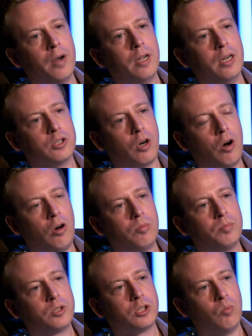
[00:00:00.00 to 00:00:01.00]
It is all
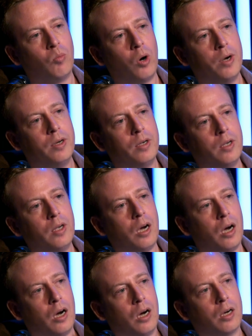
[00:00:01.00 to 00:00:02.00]
somewhat,
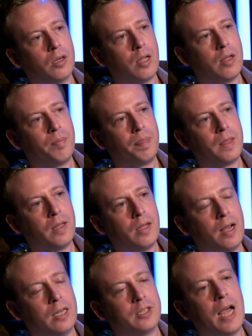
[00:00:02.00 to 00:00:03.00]
it
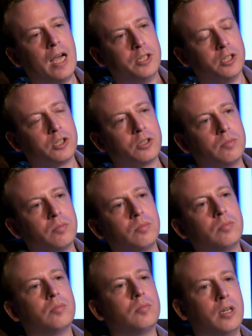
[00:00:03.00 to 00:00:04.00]
has edges
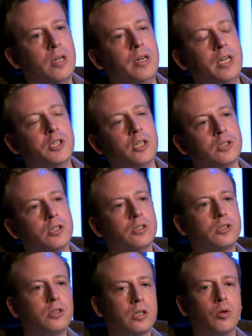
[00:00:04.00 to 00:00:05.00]
in each
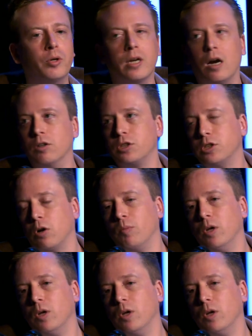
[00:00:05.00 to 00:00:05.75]
instance, including ours. So